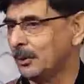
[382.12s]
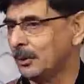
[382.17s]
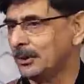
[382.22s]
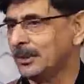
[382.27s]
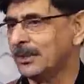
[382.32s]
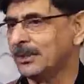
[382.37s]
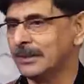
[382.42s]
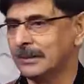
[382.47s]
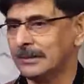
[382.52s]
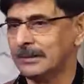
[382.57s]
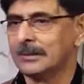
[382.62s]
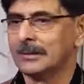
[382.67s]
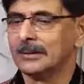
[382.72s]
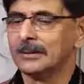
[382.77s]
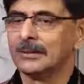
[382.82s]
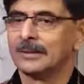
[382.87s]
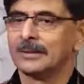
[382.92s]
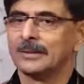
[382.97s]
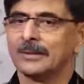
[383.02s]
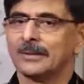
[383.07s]
honored
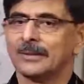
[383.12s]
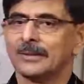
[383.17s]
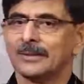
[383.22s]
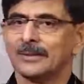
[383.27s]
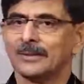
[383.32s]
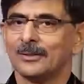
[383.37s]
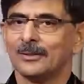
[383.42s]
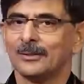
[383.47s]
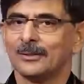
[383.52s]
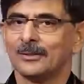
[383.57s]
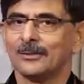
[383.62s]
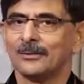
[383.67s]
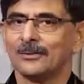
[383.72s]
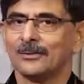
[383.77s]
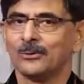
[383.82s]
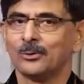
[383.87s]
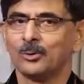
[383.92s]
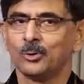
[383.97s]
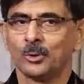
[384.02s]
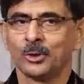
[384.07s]

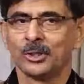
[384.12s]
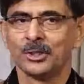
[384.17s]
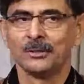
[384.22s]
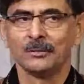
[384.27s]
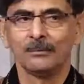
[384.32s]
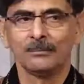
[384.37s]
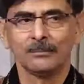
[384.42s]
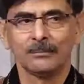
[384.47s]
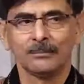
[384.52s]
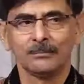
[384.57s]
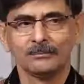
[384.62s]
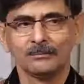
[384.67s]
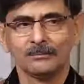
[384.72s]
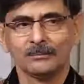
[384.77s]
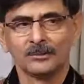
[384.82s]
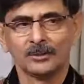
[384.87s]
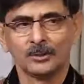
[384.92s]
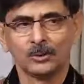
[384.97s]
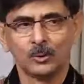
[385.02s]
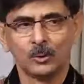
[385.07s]
to join
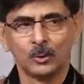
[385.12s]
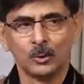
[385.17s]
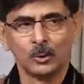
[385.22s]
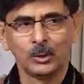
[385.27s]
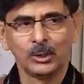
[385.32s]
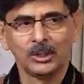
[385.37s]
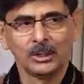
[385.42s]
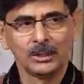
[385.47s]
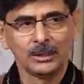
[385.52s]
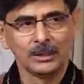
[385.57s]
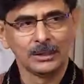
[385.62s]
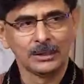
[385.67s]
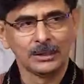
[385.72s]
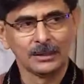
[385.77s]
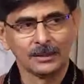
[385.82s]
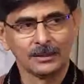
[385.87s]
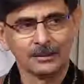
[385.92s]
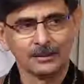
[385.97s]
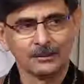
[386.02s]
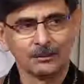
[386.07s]
a whole
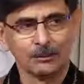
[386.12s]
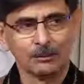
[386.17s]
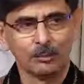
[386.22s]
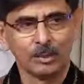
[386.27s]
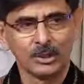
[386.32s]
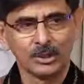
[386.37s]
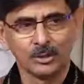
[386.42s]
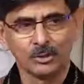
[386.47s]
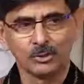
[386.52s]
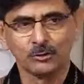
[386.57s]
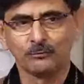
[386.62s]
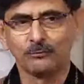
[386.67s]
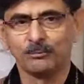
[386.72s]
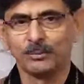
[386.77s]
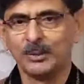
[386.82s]
bunch of